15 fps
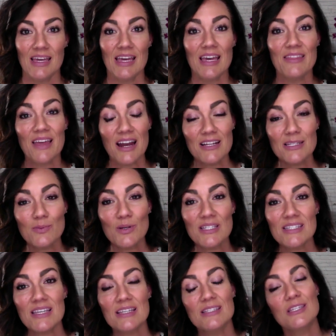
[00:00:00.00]
And that is what
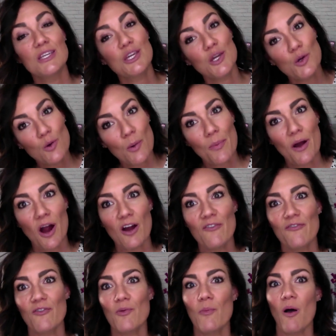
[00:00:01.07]
sets you
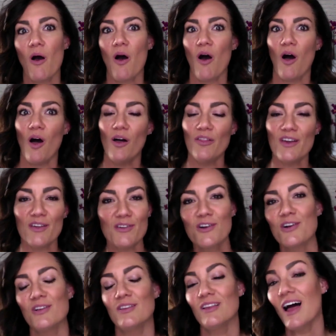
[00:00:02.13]
apart from all the other
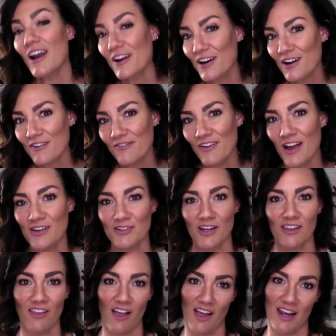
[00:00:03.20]
clutter found
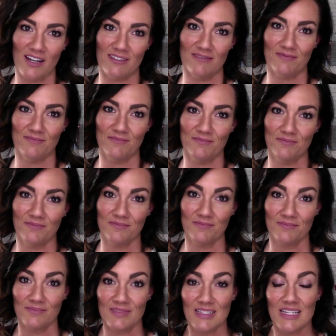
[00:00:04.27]
online.
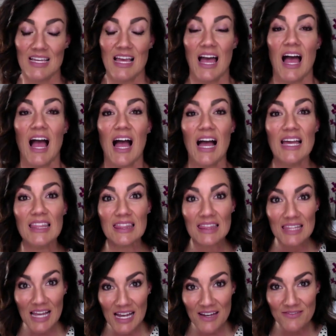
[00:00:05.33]
I
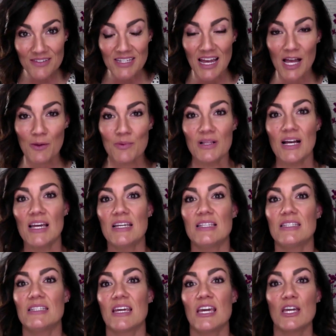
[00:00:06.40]
love to help
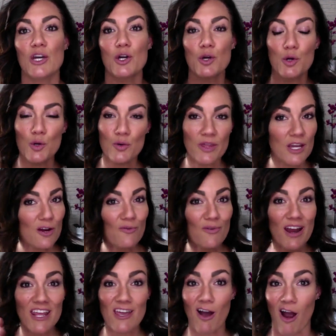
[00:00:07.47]
clients take who they
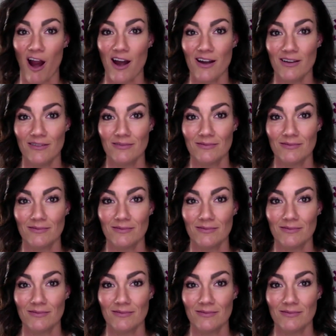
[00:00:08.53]
already are